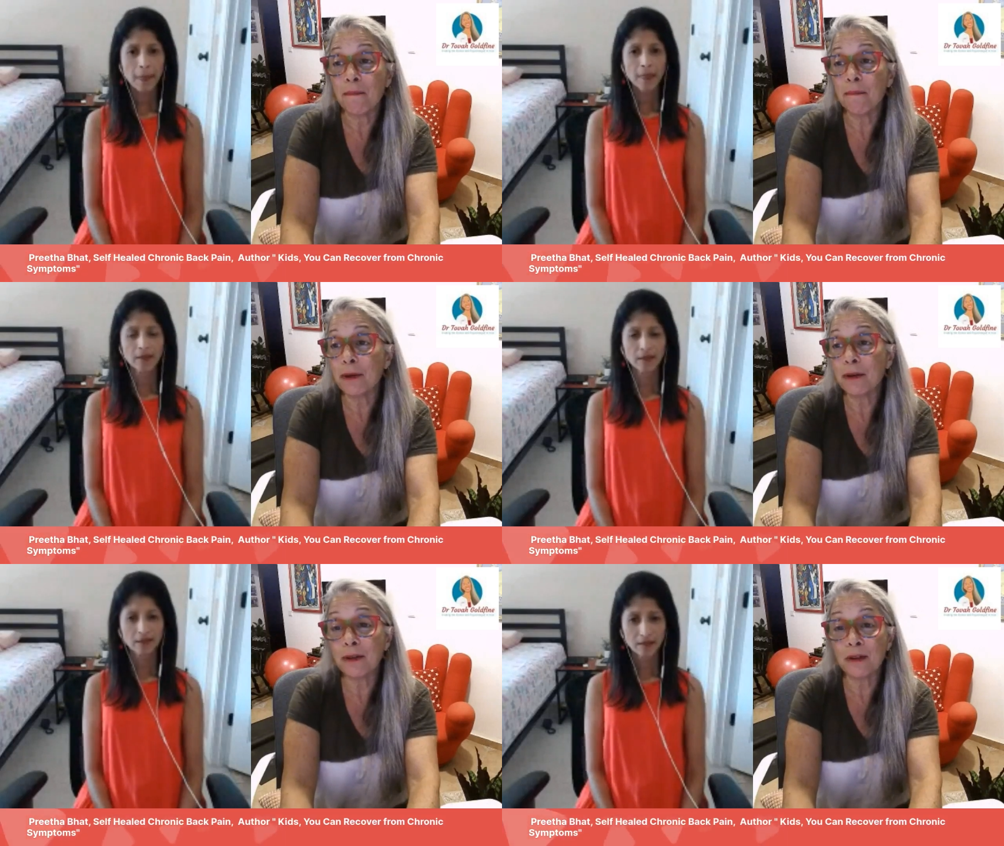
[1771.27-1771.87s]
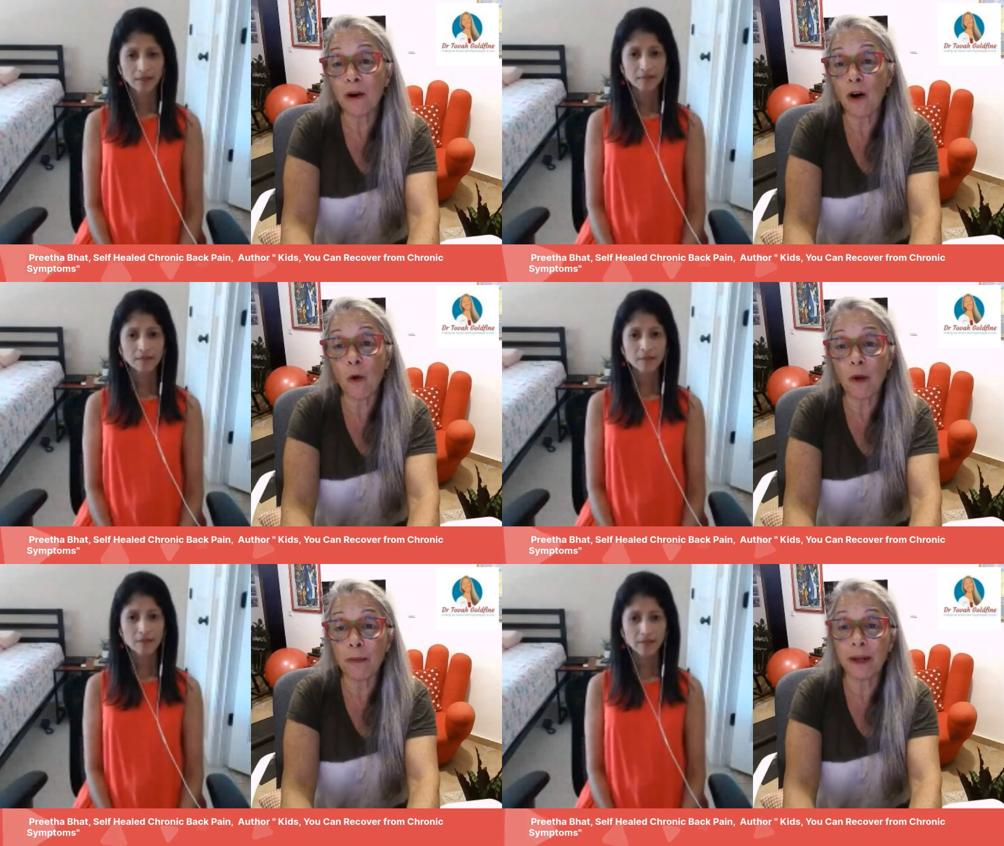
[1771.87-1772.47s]
Speaker 1: because
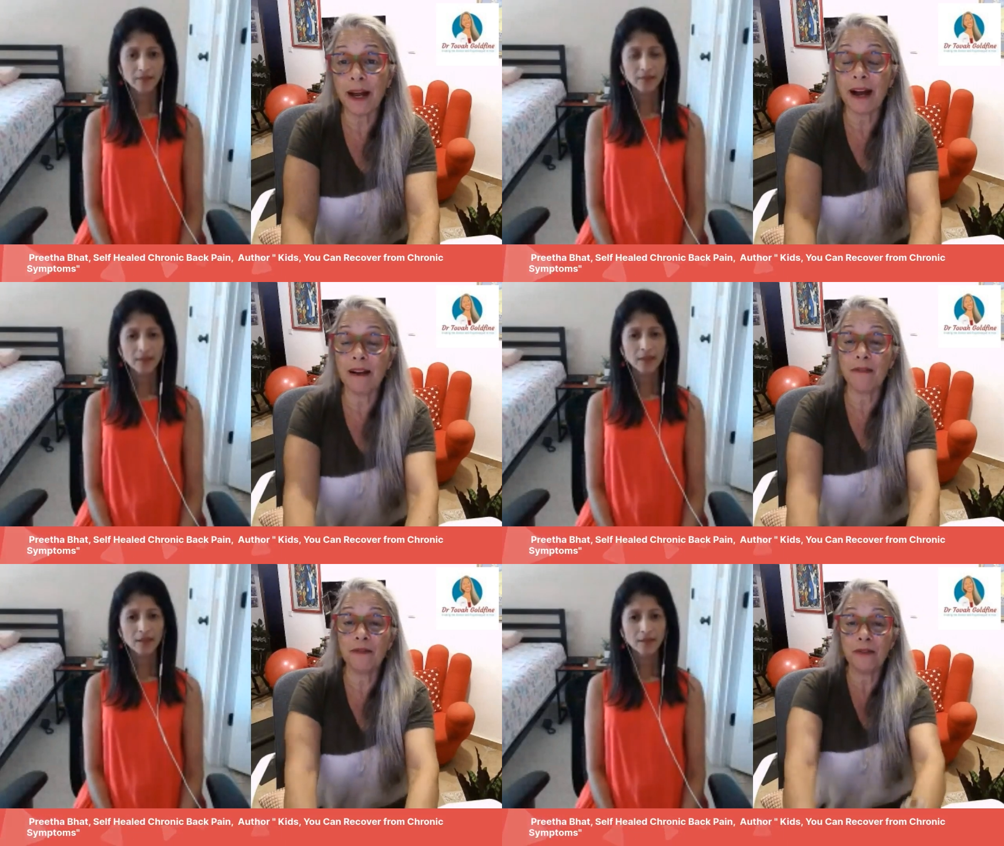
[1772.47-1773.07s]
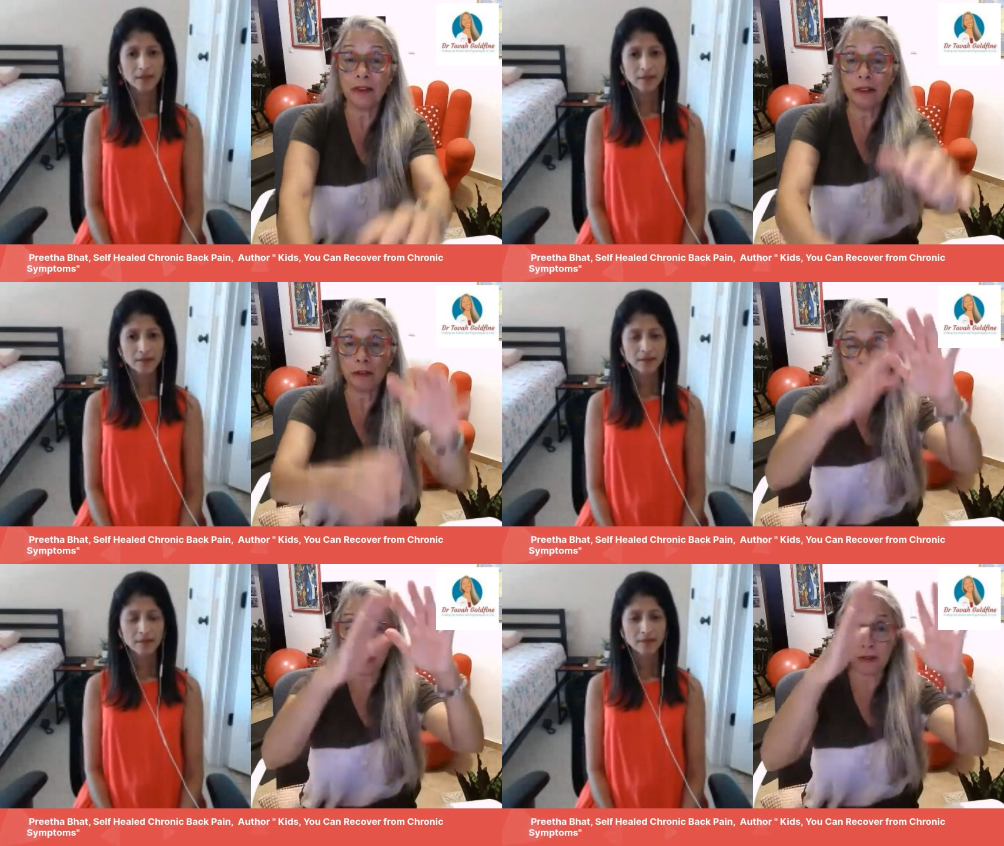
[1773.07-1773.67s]
all women have a
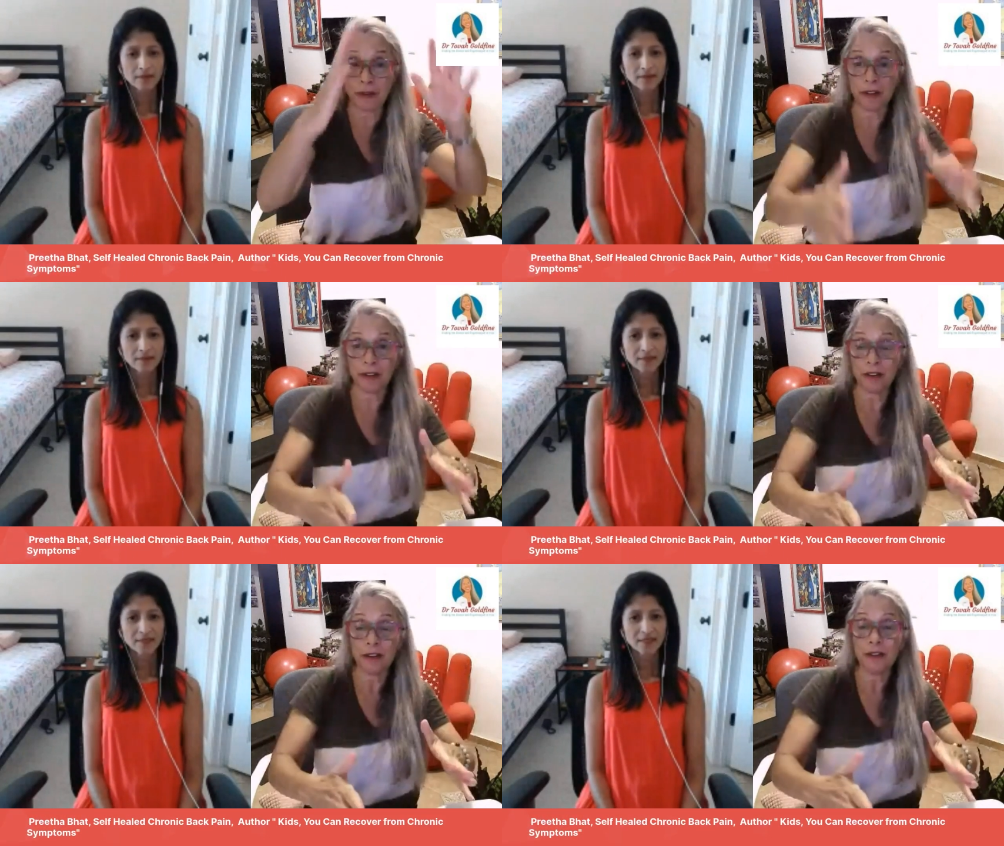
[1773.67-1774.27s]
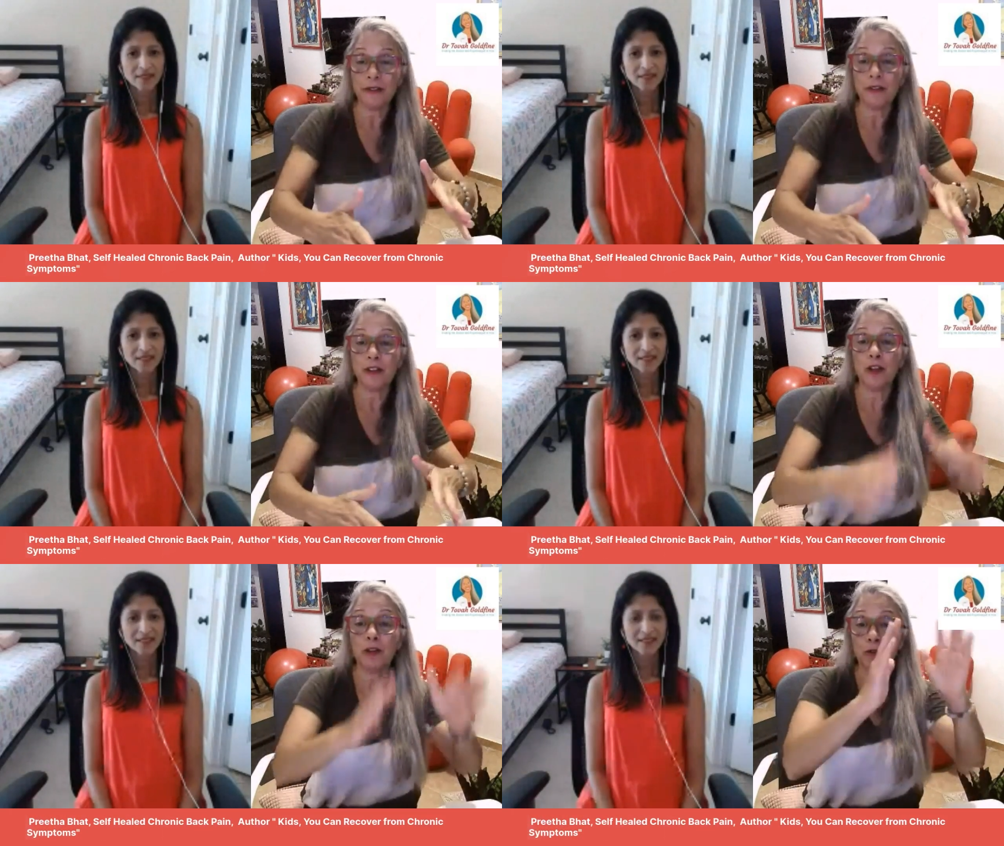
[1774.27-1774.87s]
little bit of a,
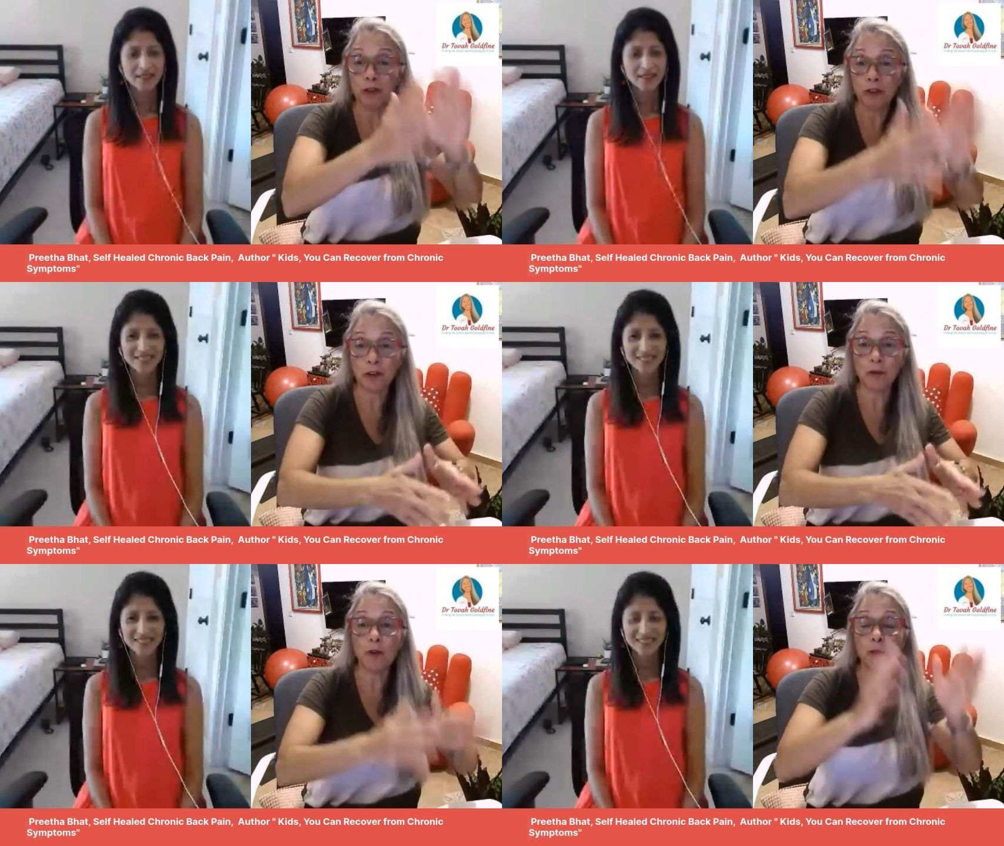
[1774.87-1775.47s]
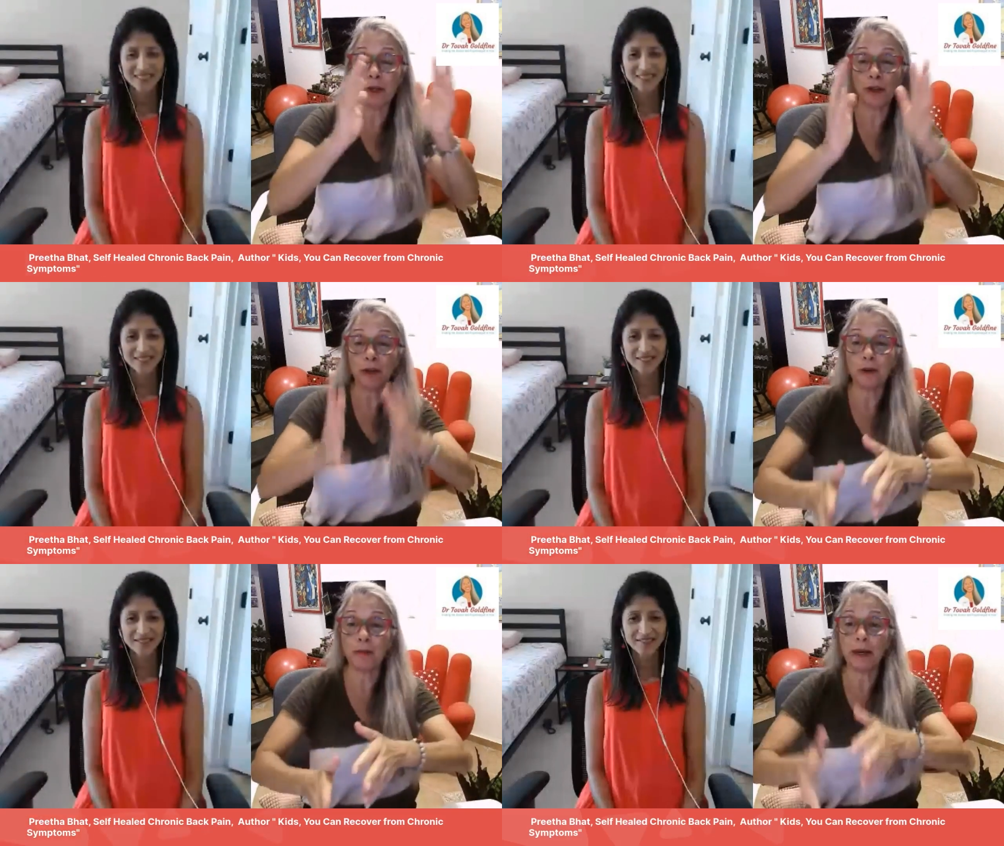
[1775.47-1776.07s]
you're a woman,
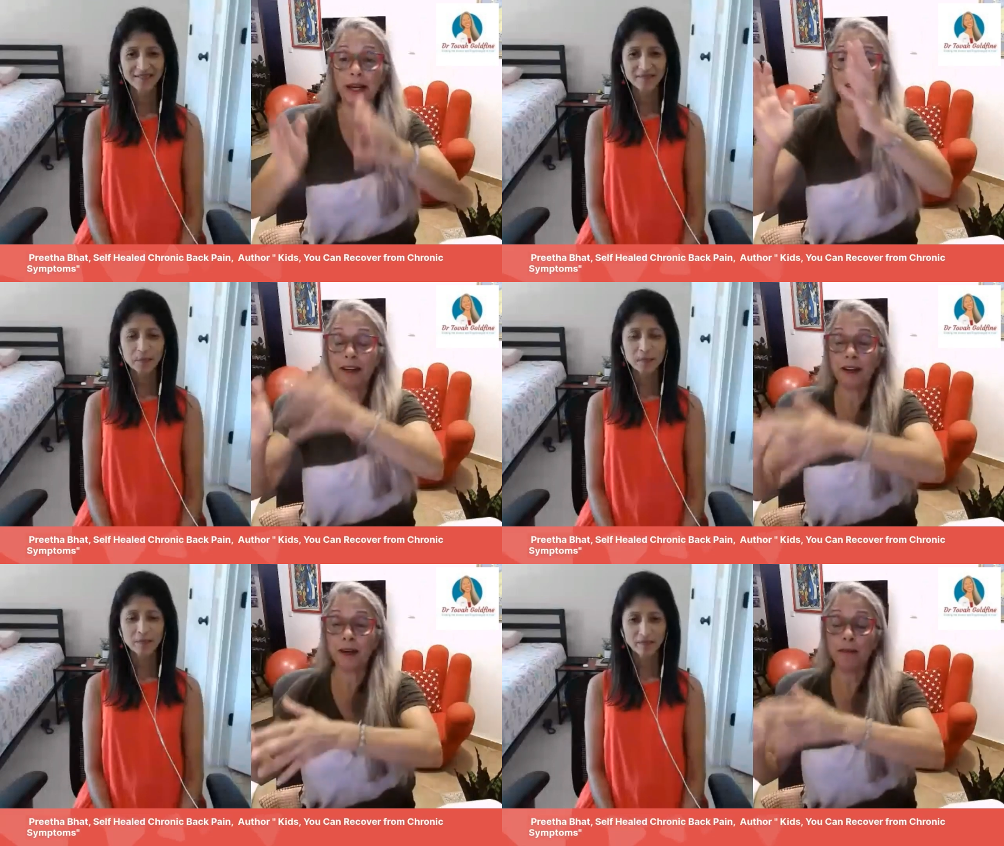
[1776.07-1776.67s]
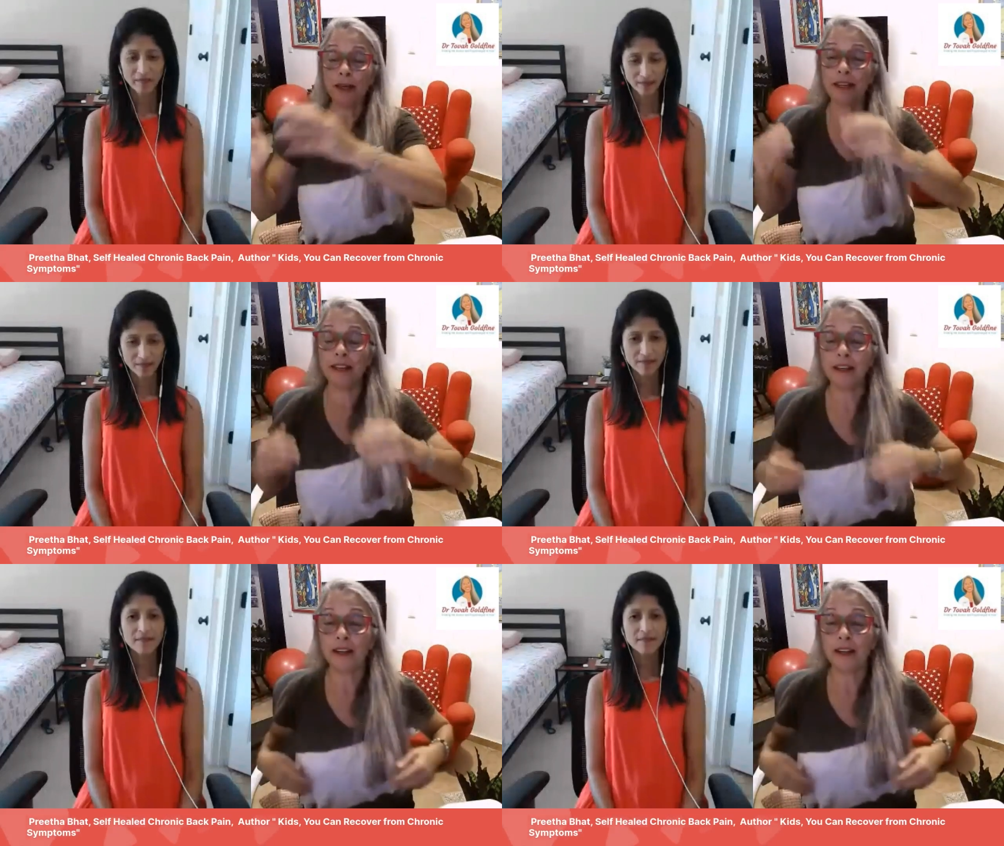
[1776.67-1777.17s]
you're a man. I mean,